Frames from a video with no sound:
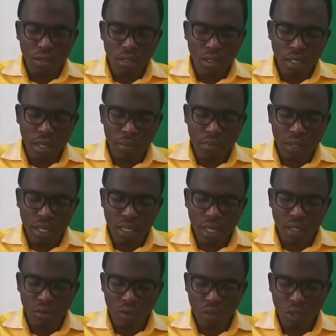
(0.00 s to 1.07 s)
something
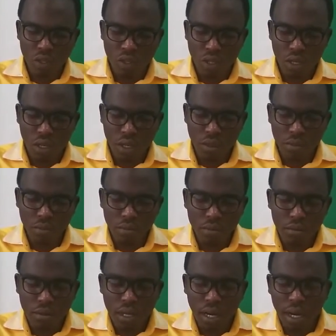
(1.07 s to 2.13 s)
that was
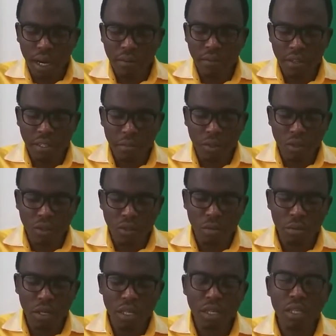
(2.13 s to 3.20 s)
comfortable to
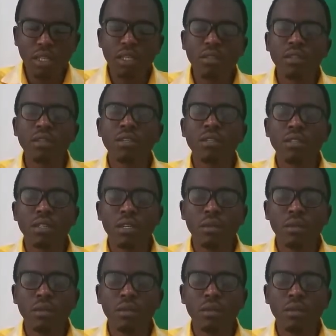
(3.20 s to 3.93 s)
me was